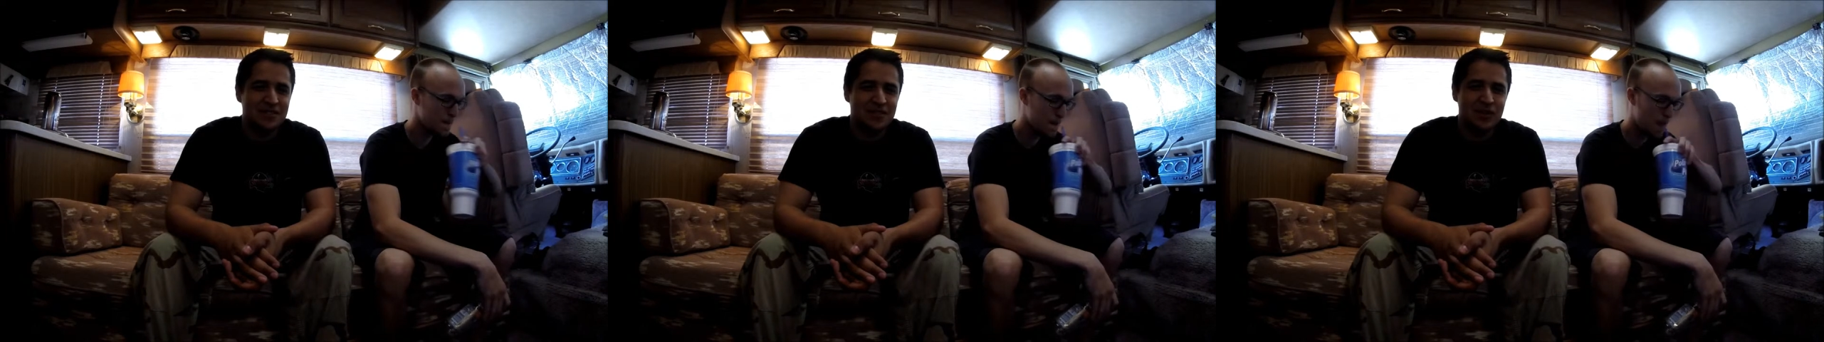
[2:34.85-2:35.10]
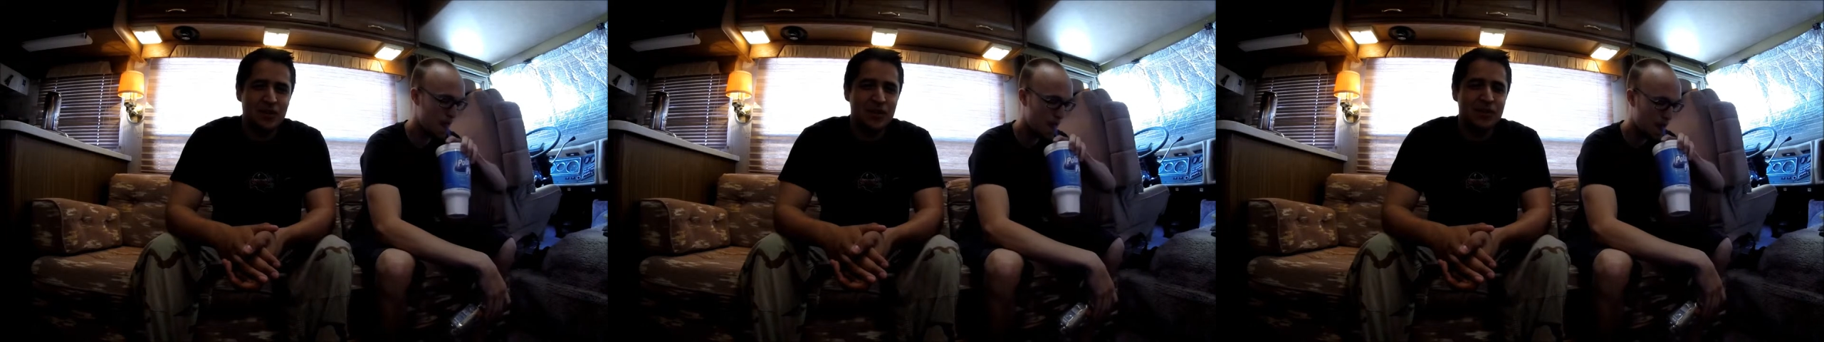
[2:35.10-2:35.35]

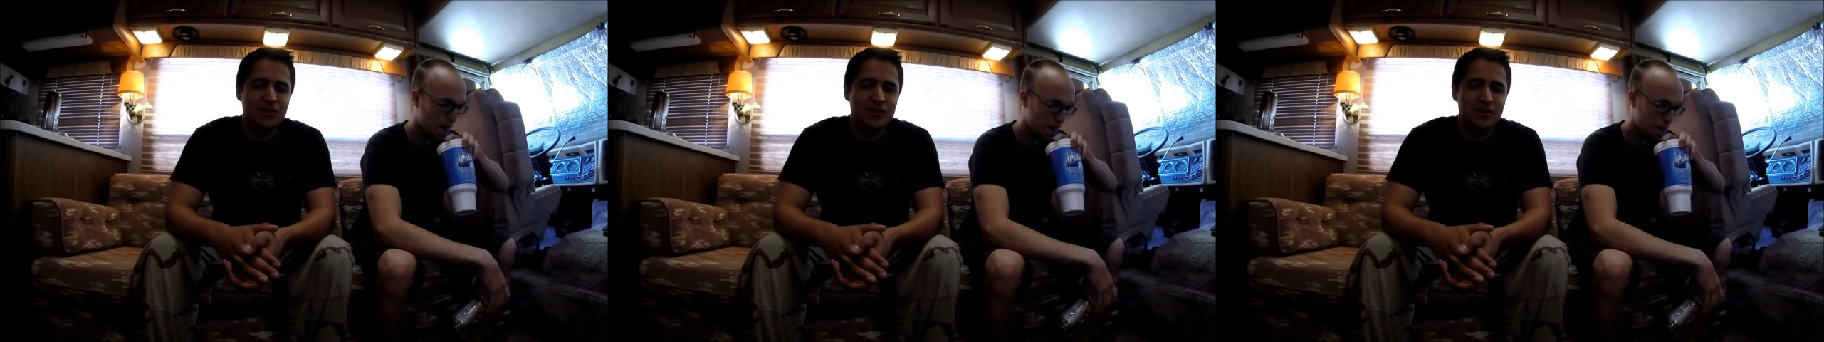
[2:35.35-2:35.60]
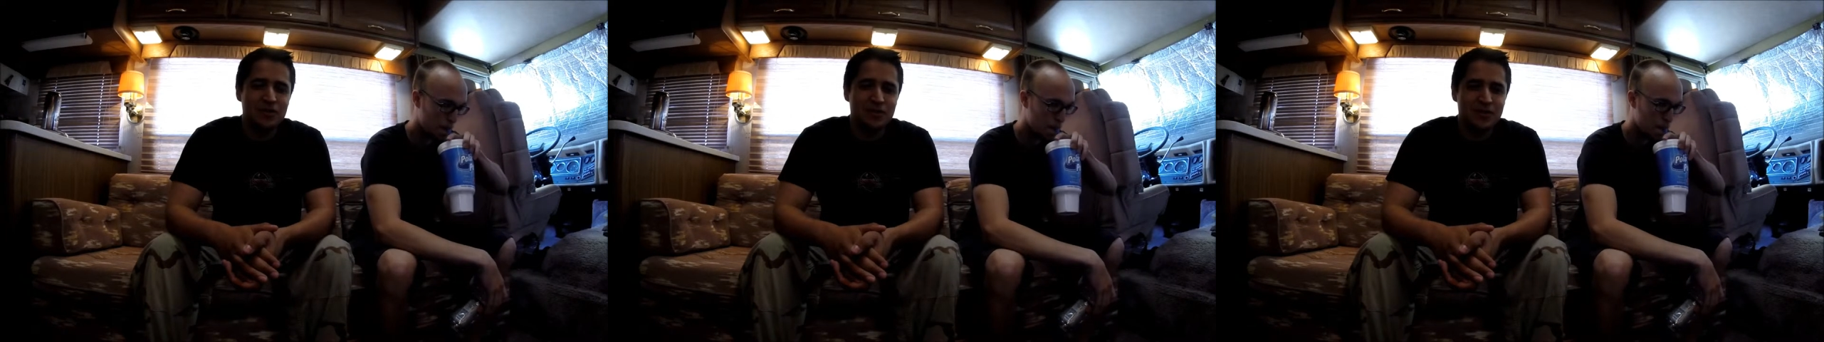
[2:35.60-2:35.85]
Speaker 1: going through
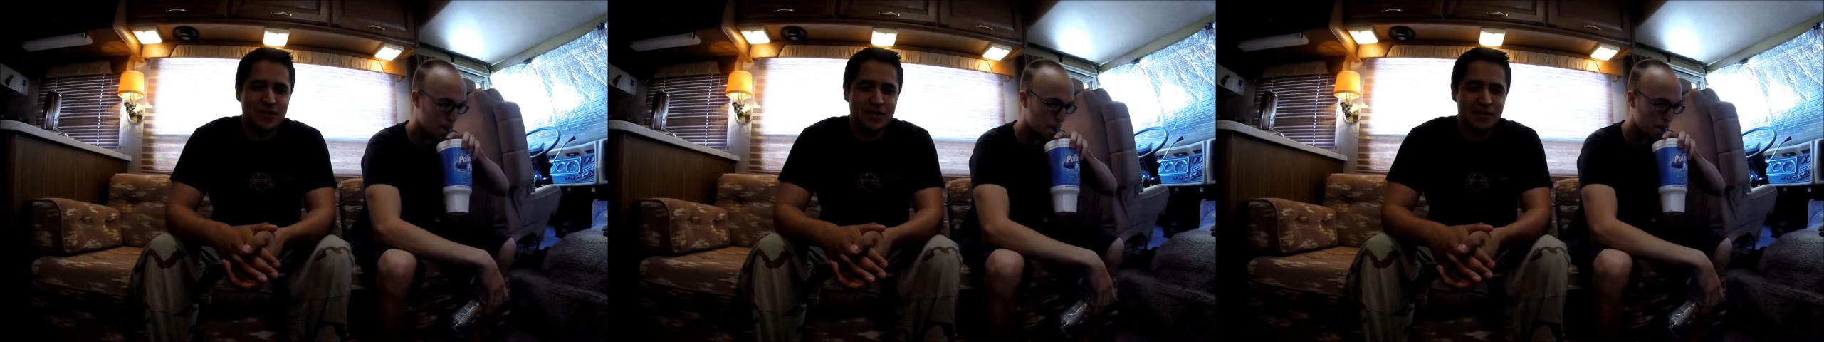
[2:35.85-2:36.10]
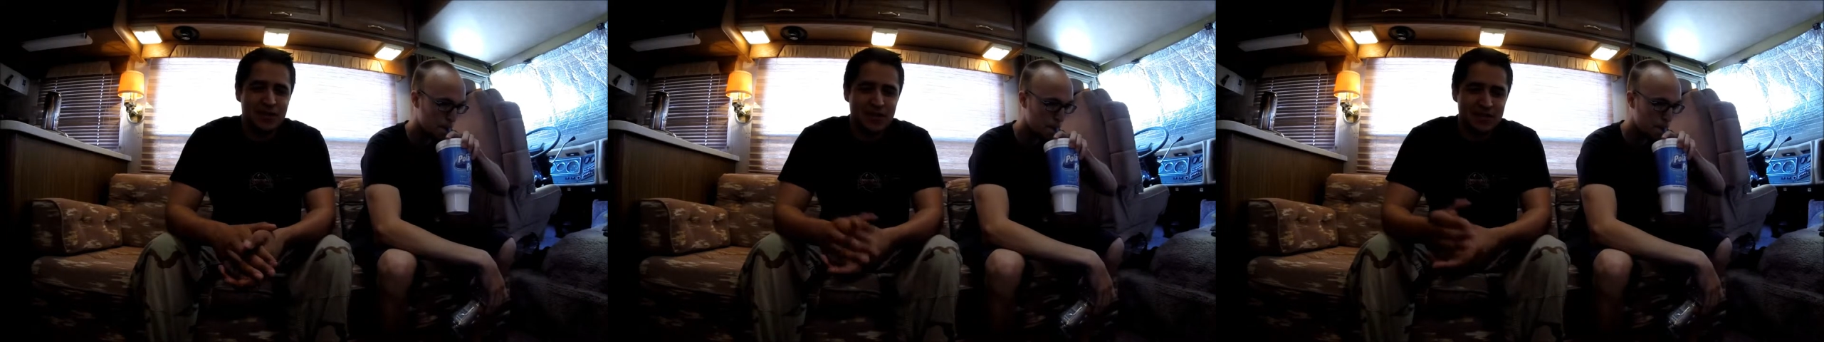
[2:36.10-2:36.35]
two two
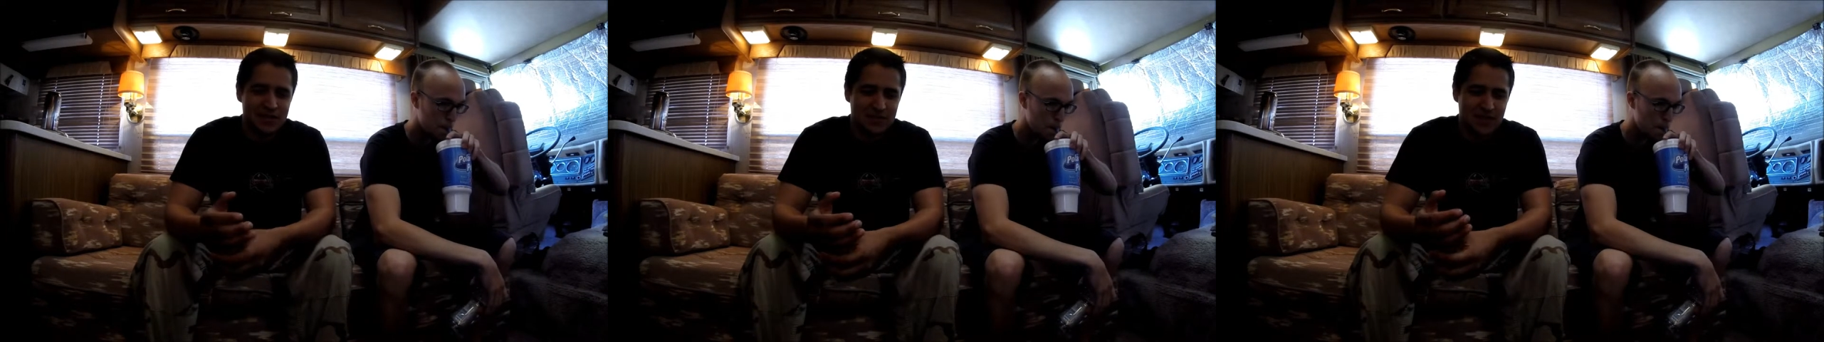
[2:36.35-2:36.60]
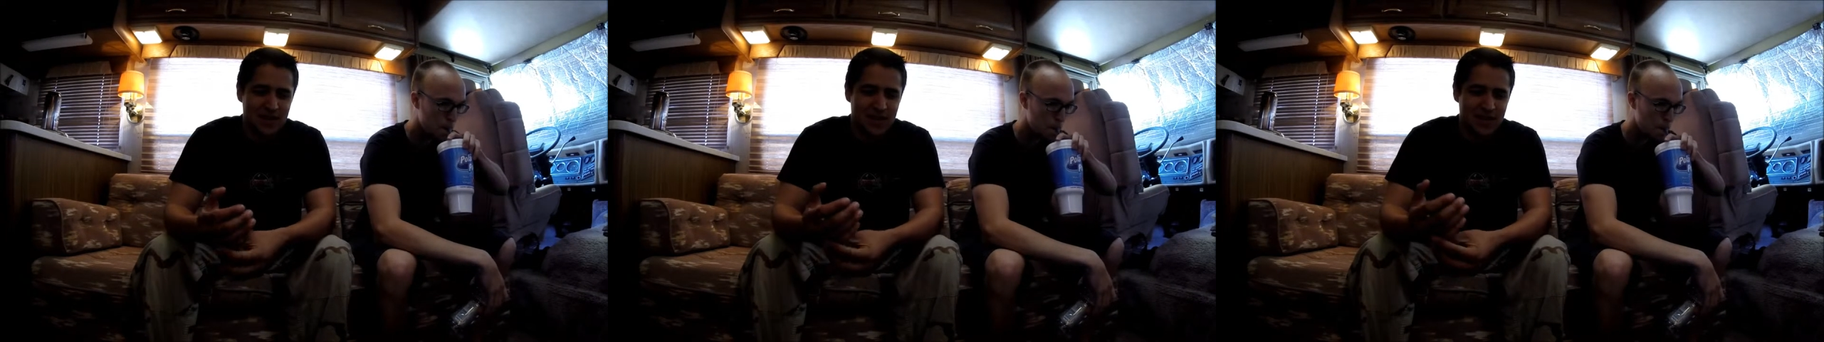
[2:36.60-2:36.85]
rounds of,
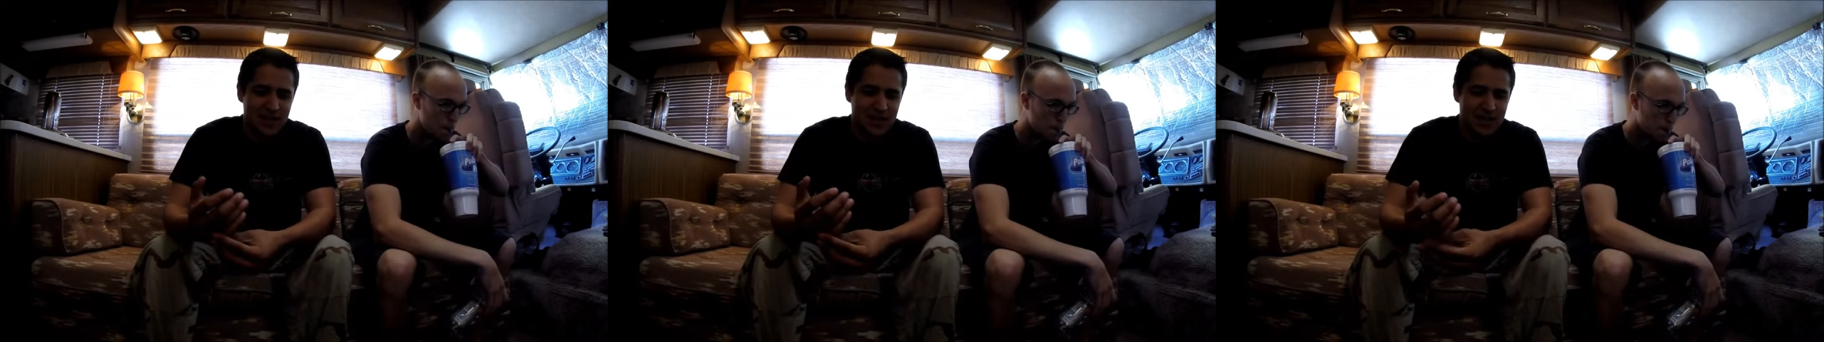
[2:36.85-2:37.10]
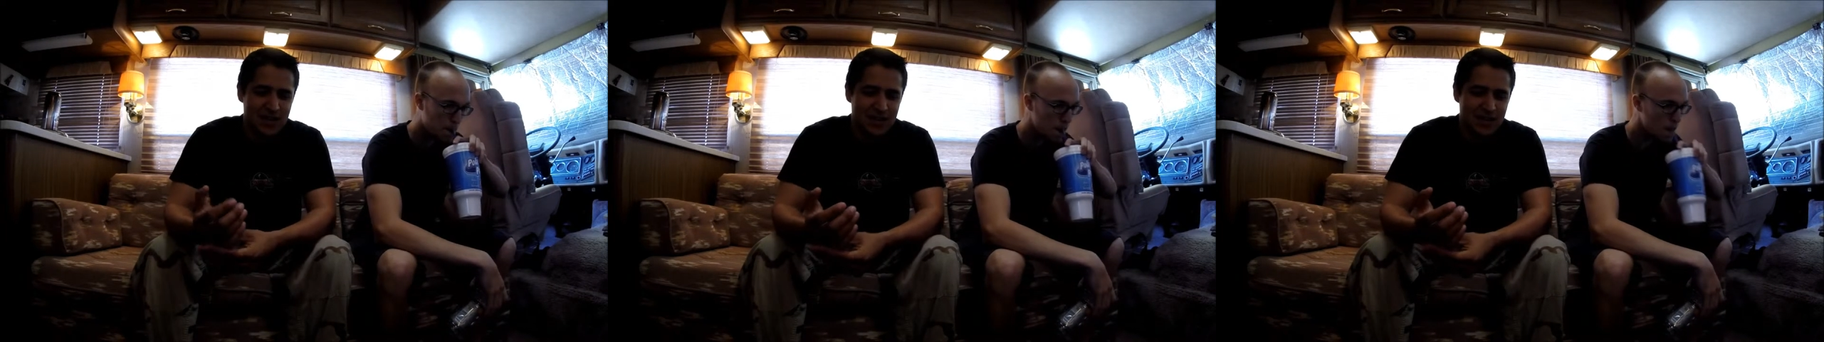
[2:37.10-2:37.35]
uh,
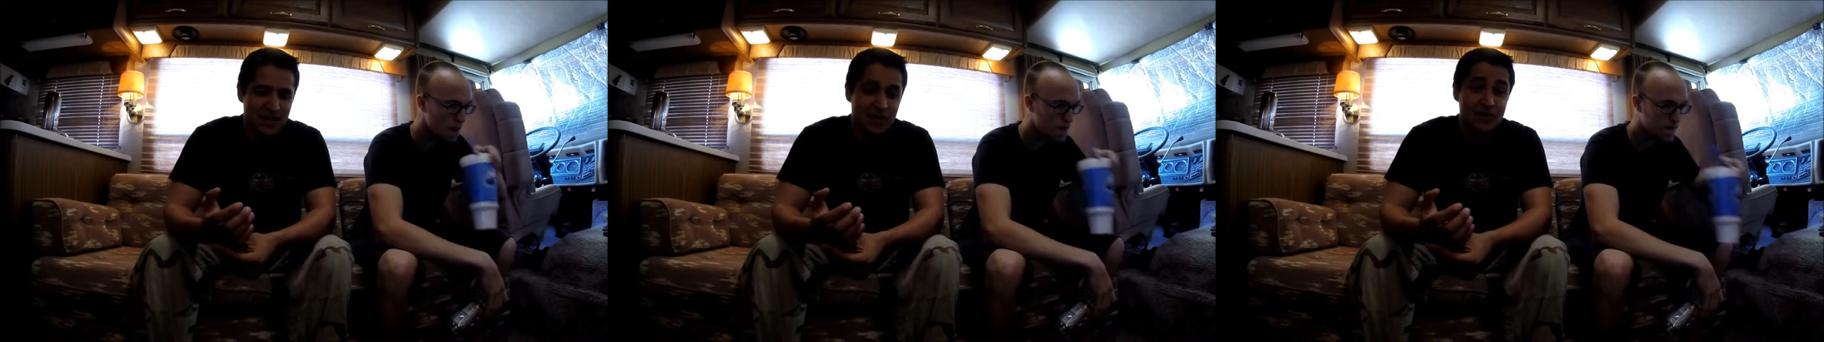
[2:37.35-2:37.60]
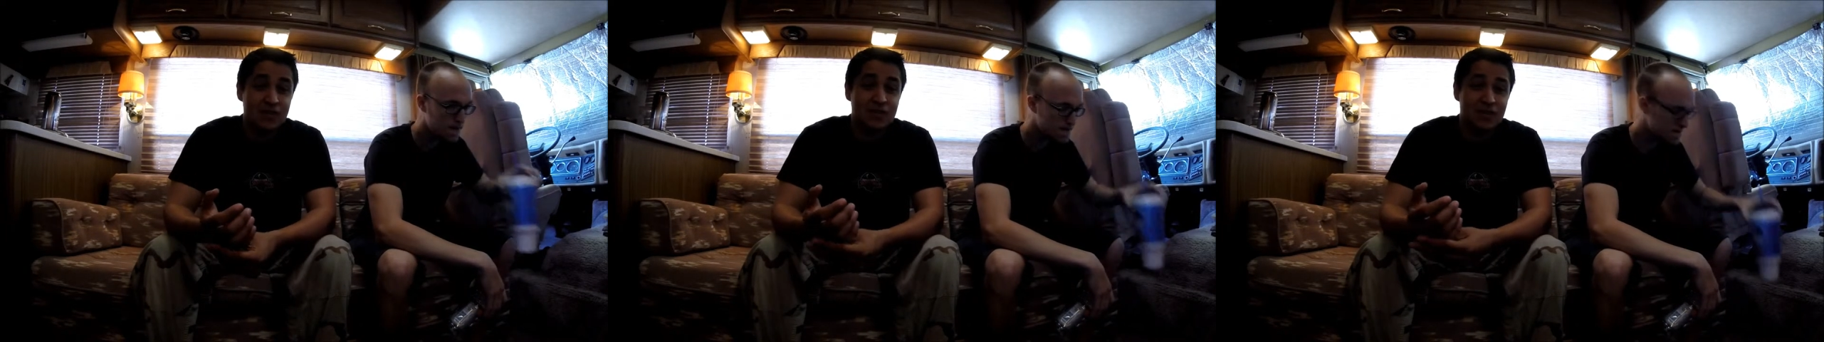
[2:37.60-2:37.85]
or two